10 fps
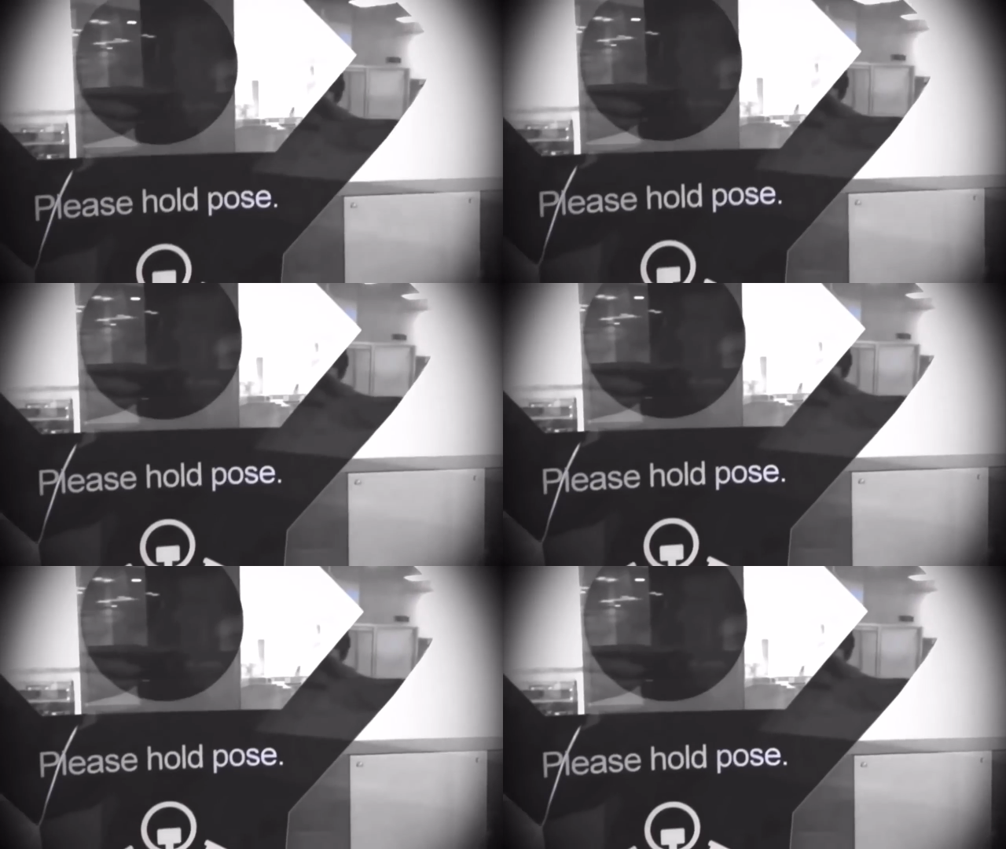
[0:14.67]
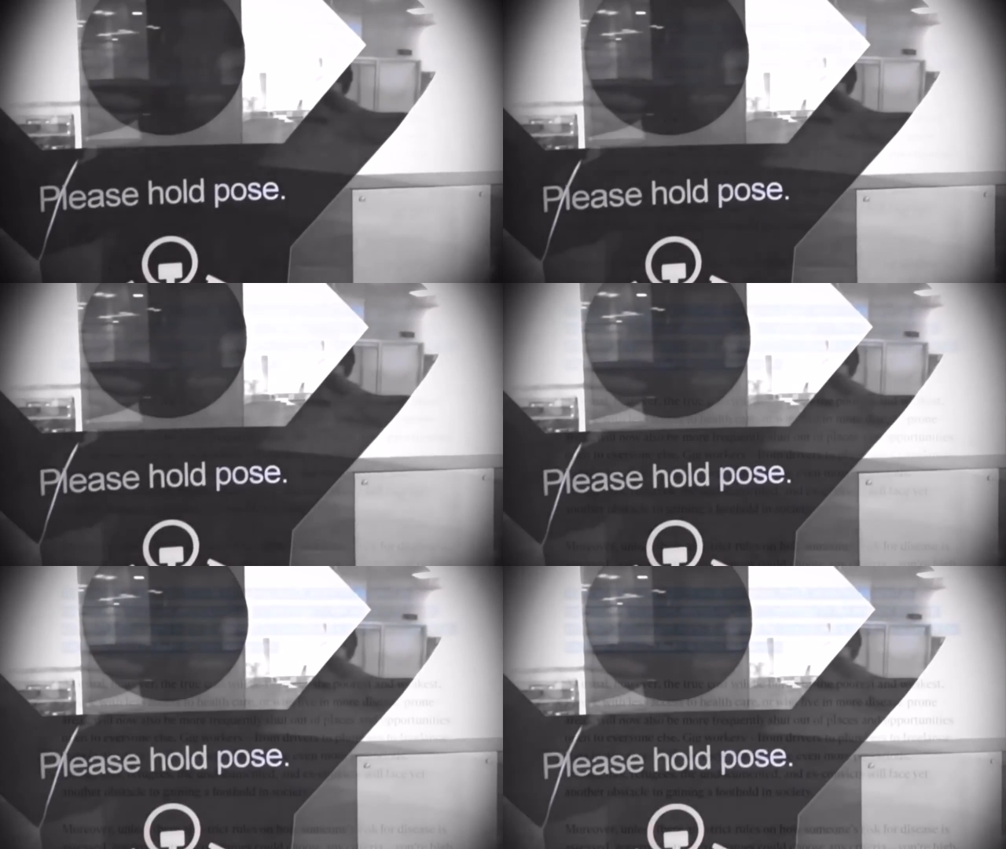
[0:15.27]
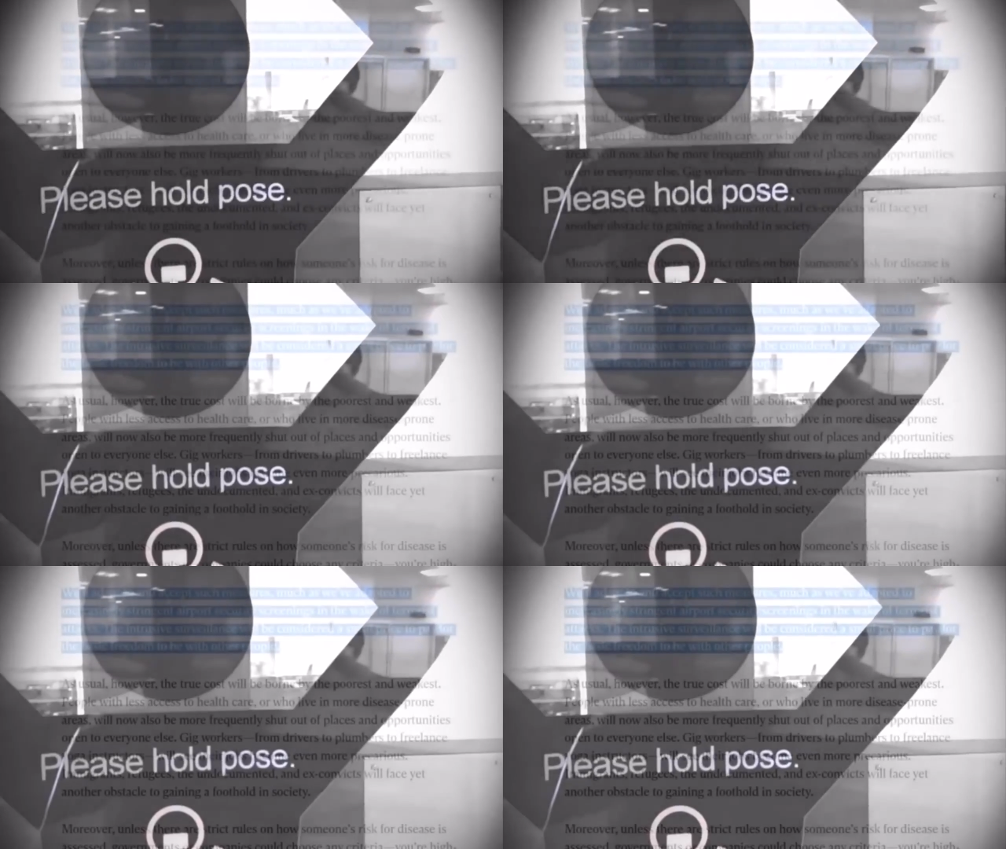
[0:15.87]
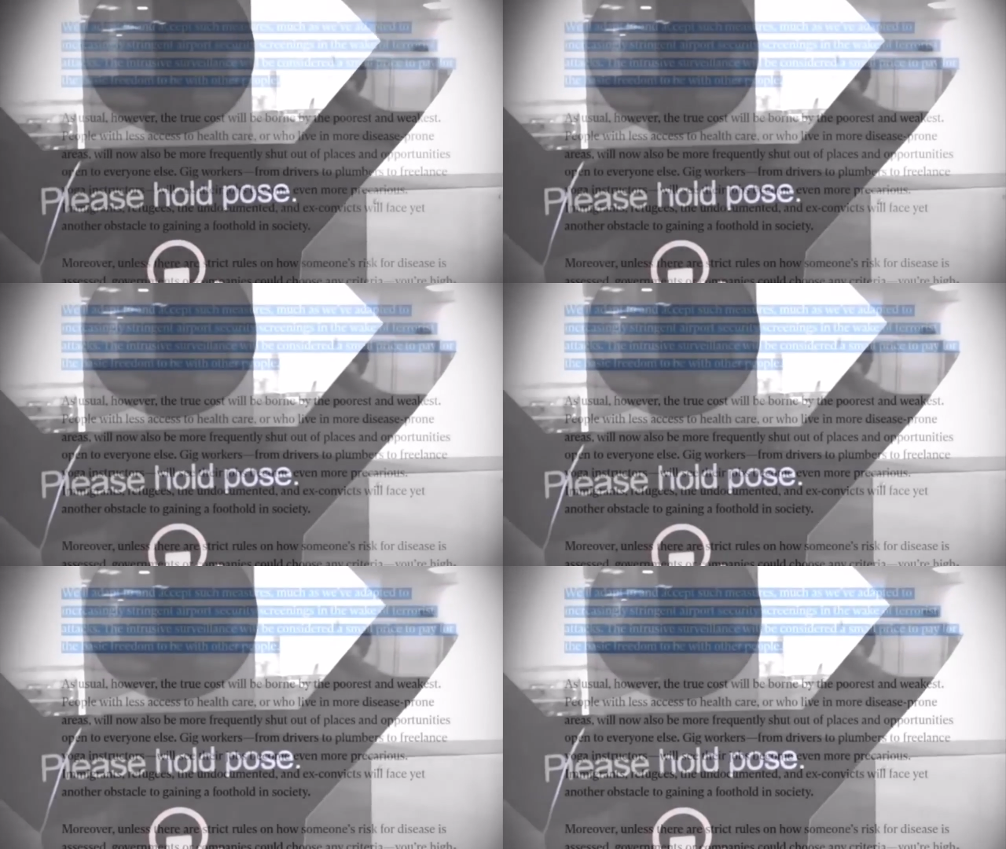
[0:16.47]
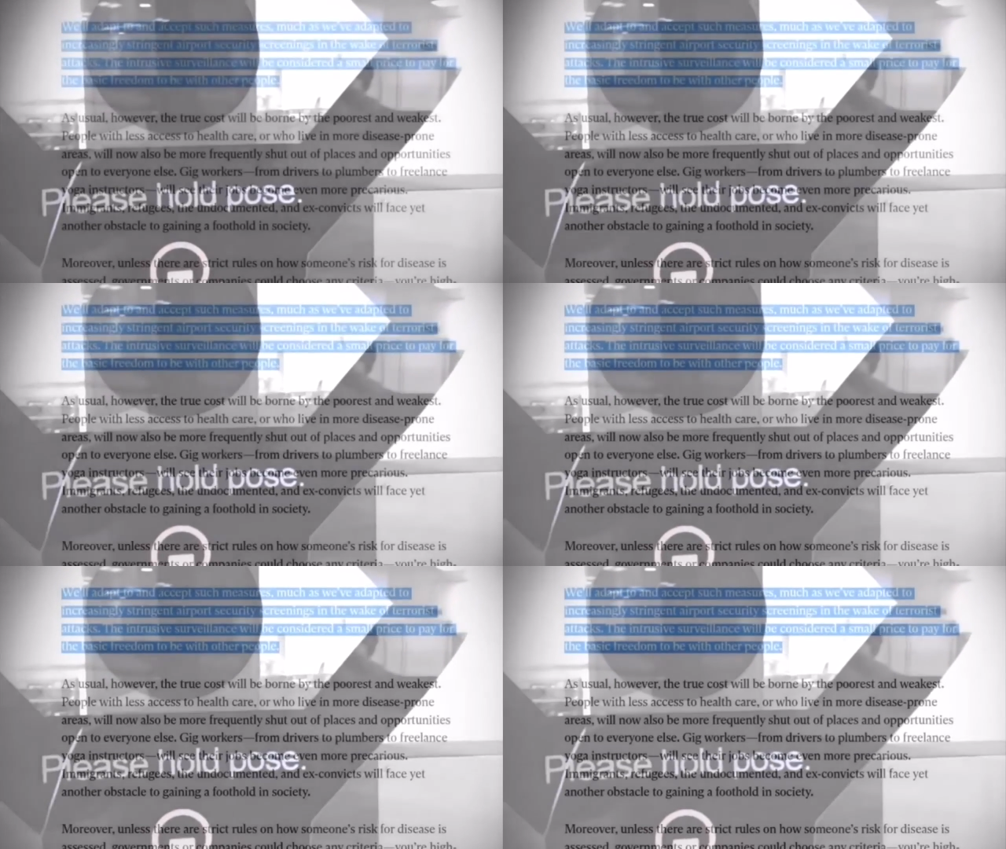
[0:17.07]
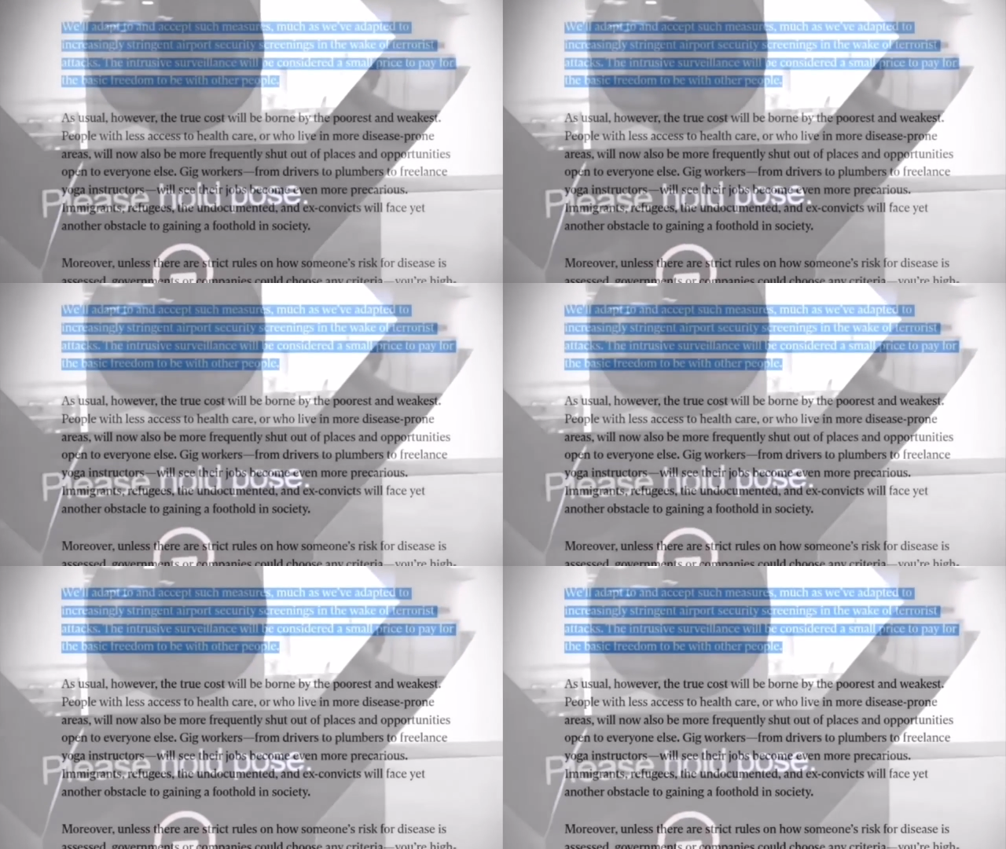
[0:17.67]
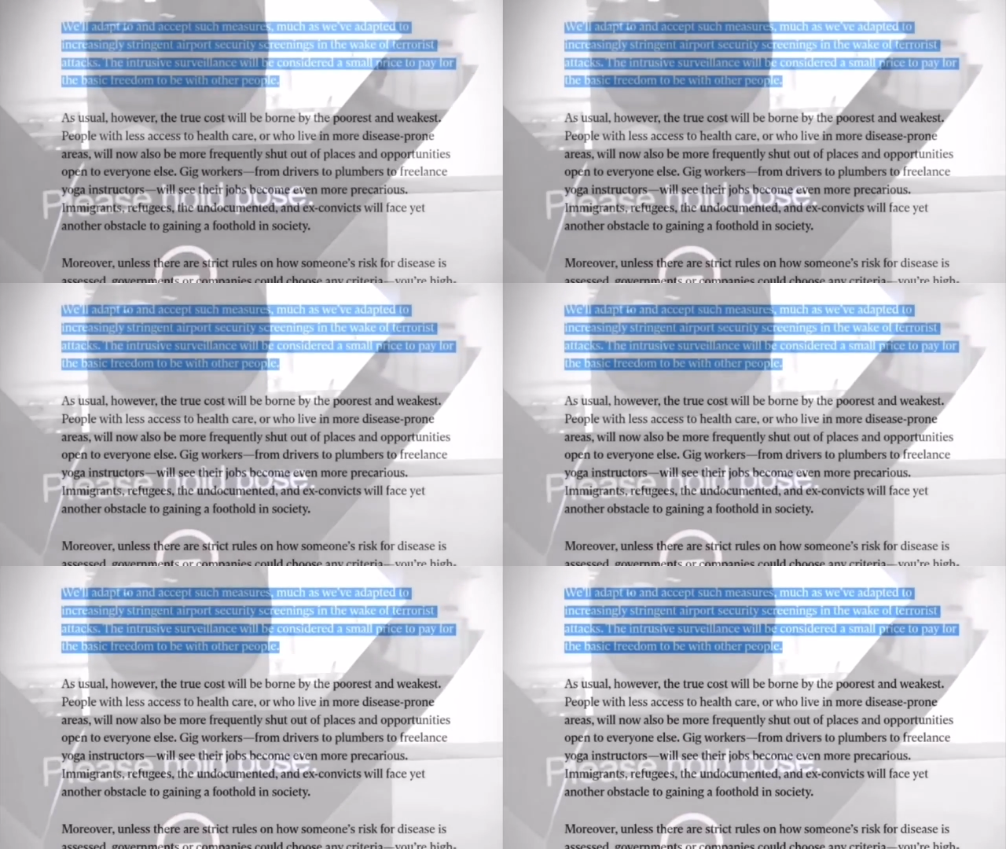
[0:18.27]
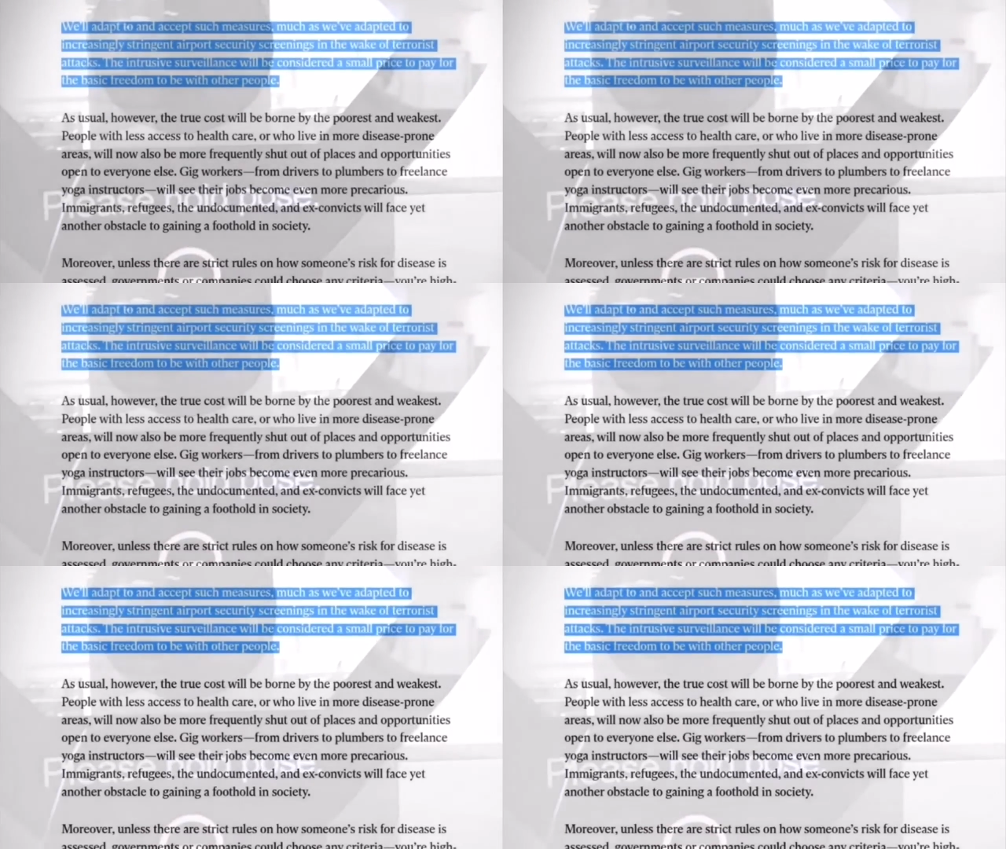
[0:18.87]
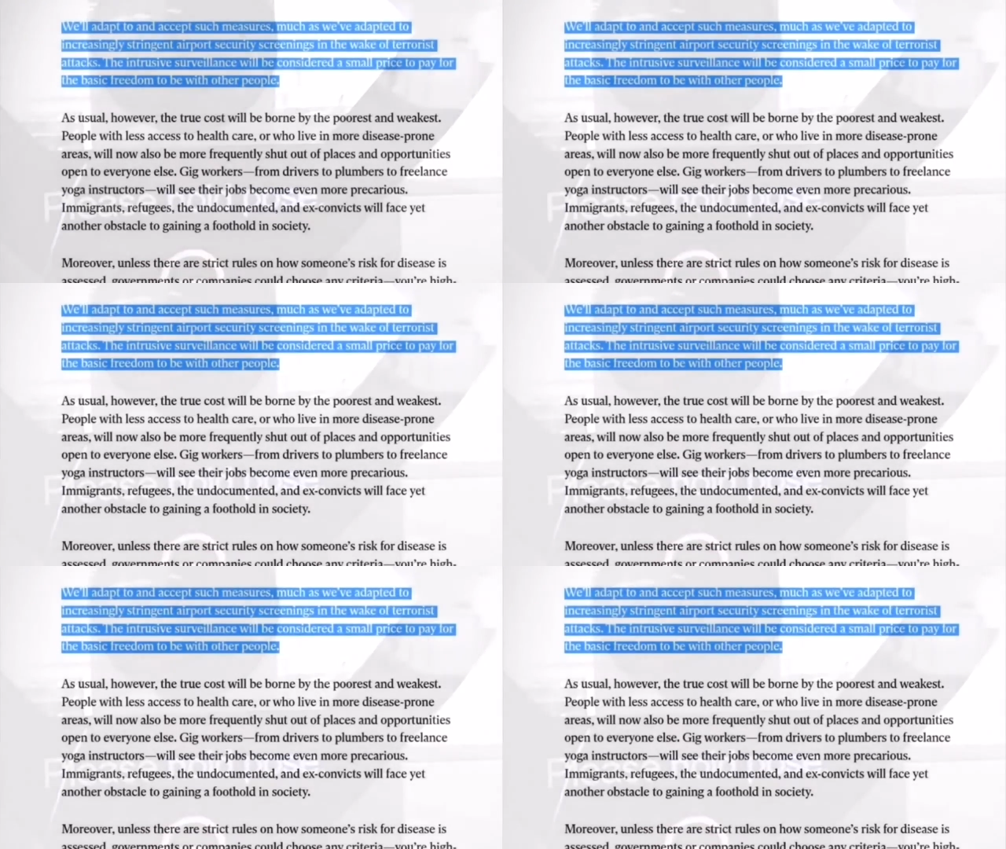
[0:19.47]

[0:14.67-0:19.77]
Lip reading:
No face is visible, so there are no lips to read.